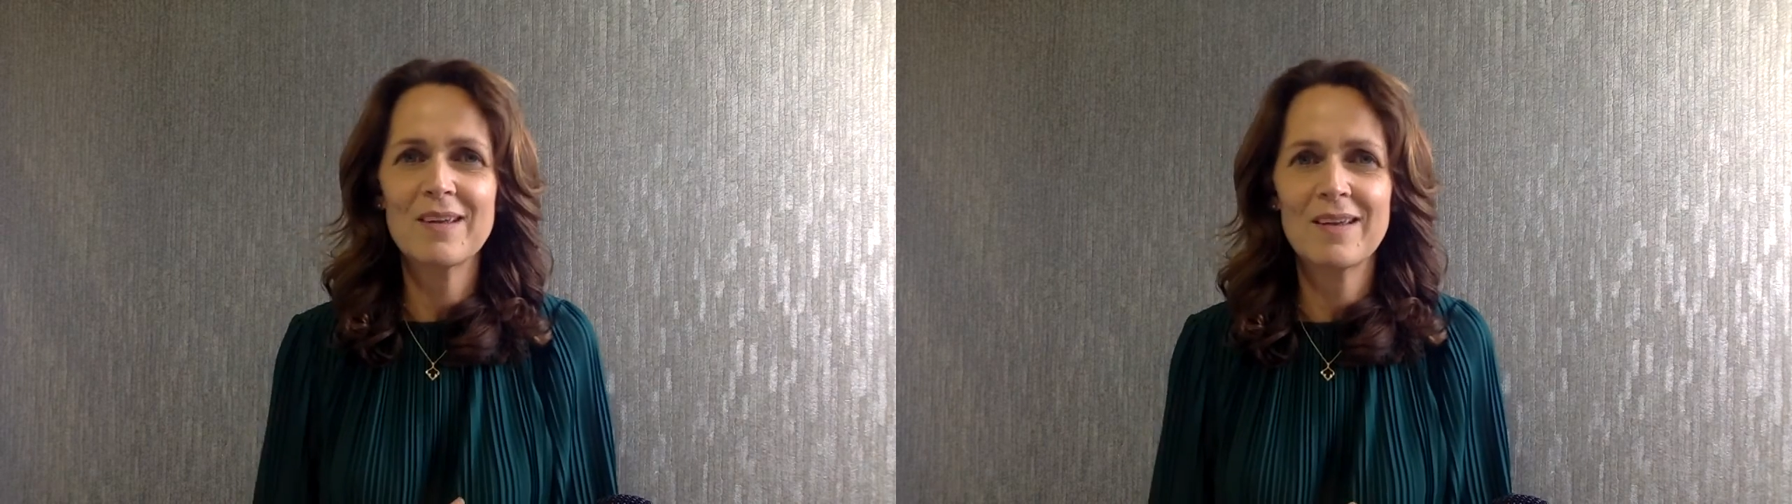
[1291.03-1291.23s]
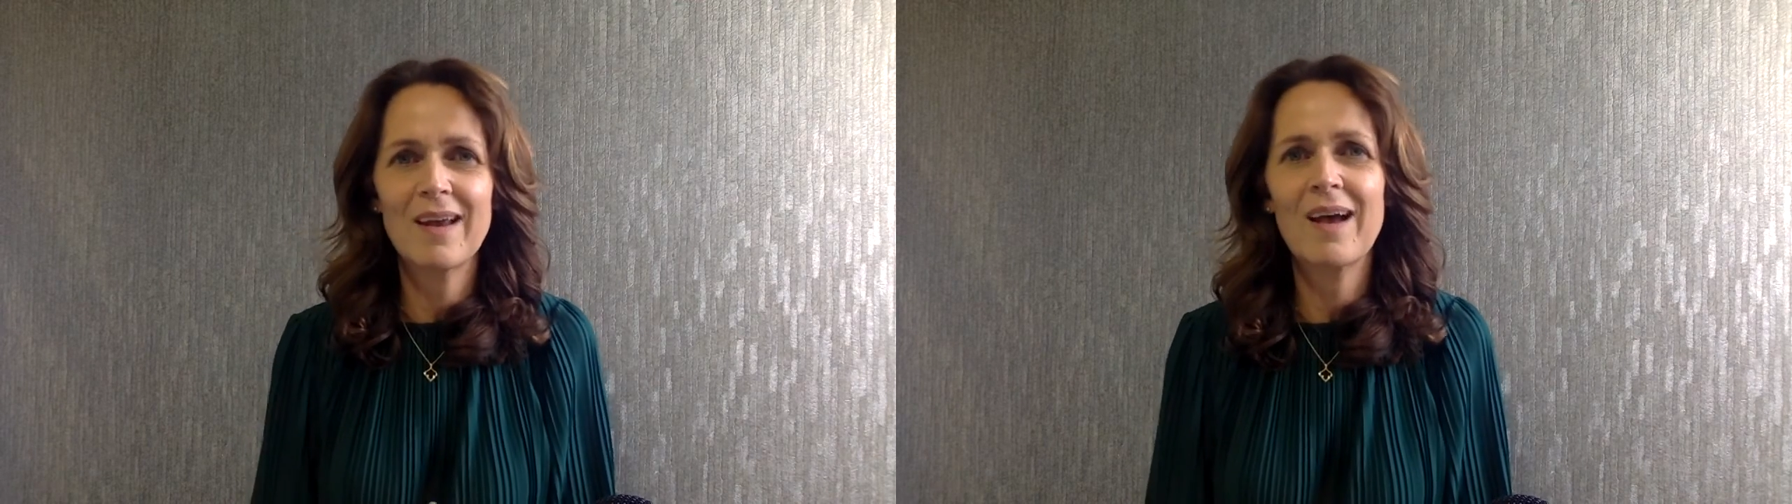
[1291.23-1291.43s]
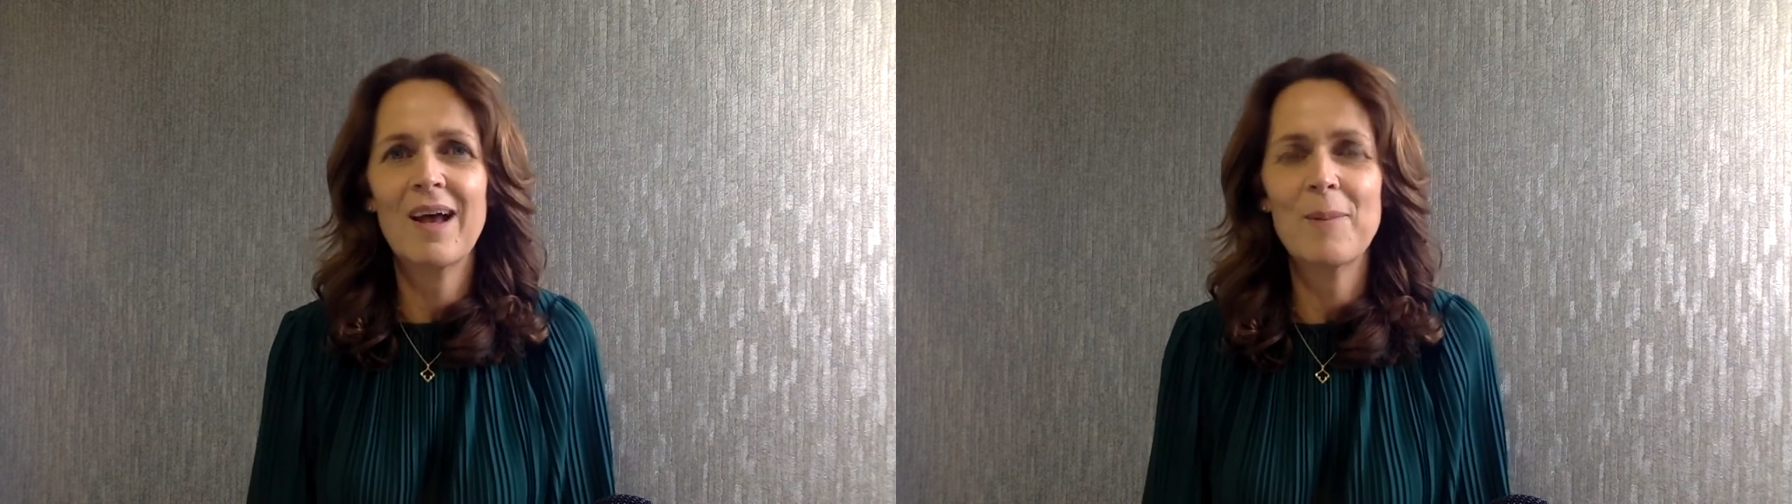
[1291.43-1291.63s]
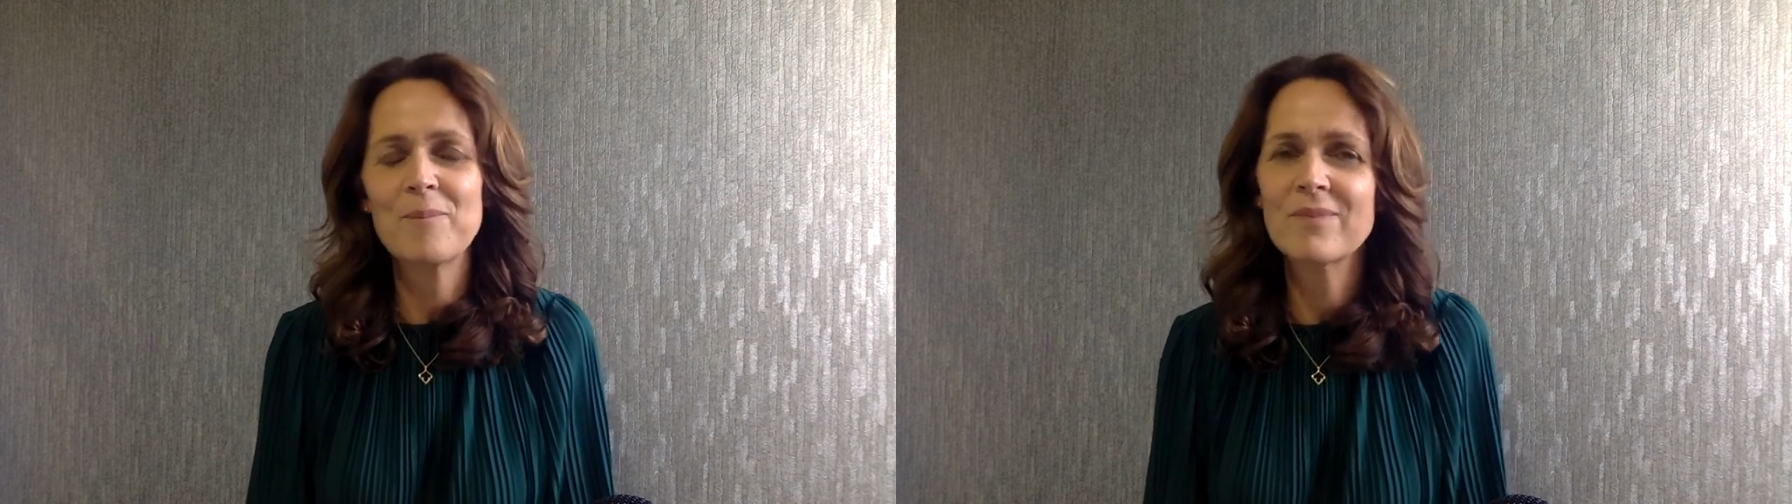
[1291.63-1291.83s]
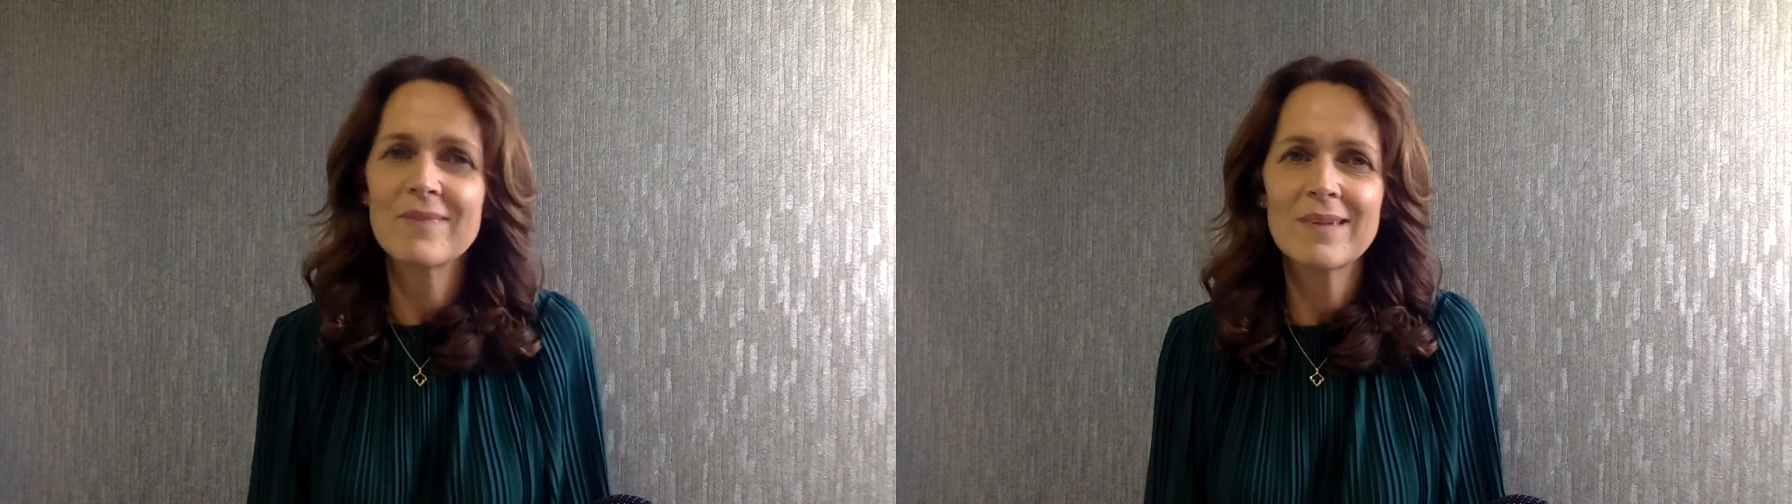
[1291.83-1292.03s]

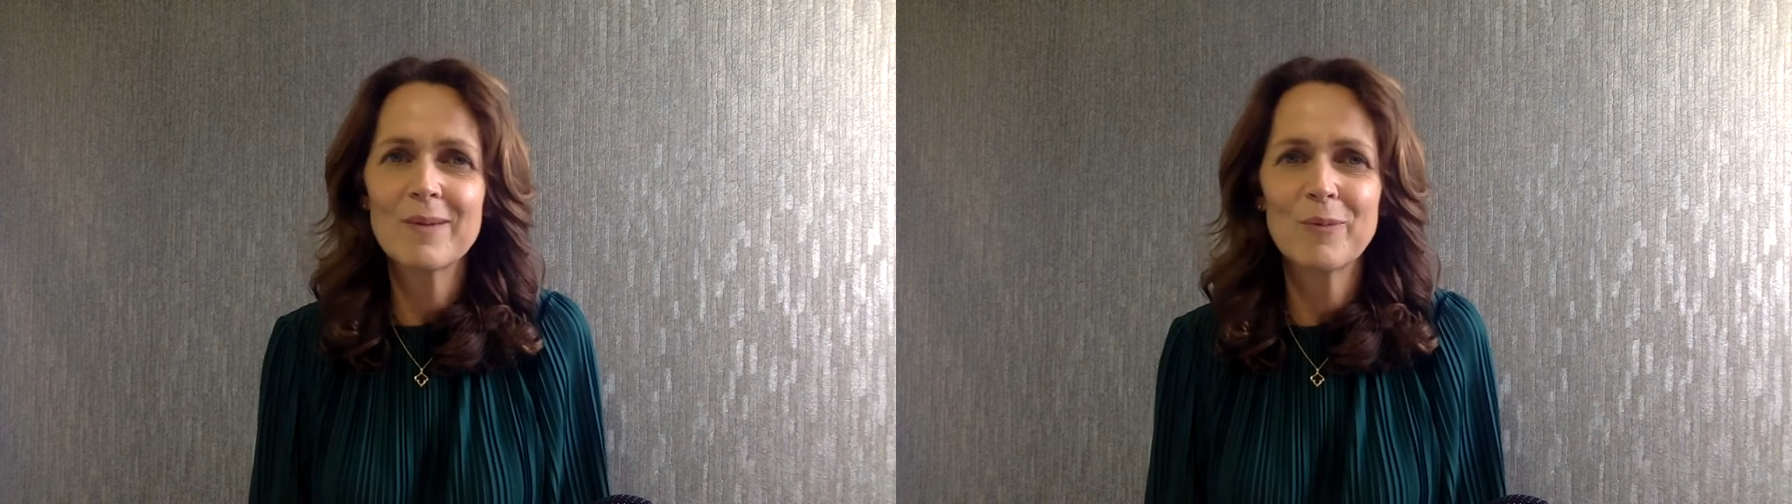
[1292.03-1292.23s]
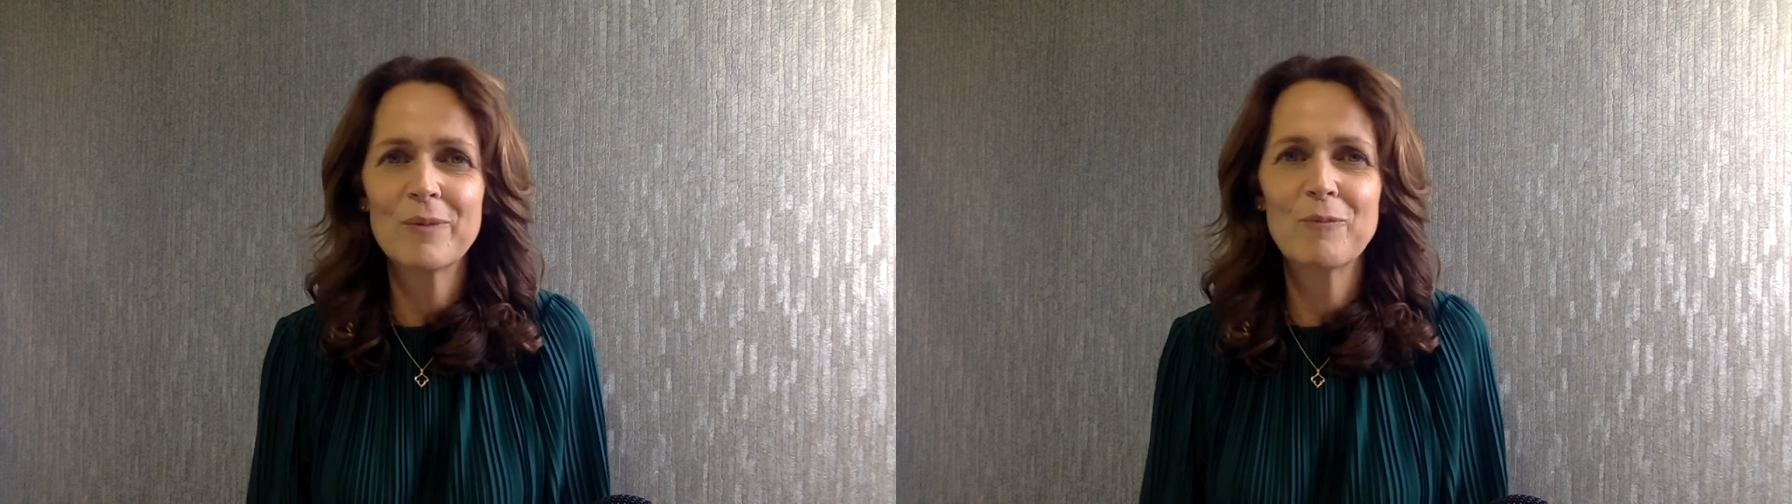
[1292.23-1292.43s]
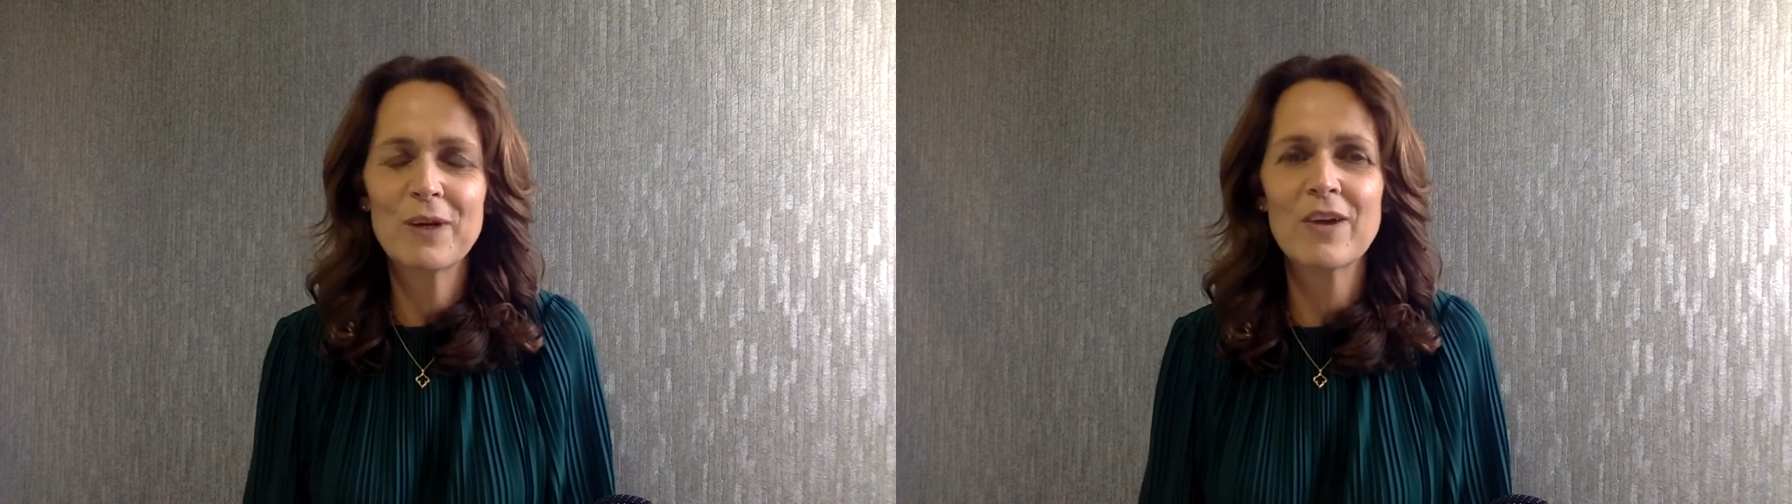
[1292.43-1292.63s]
we're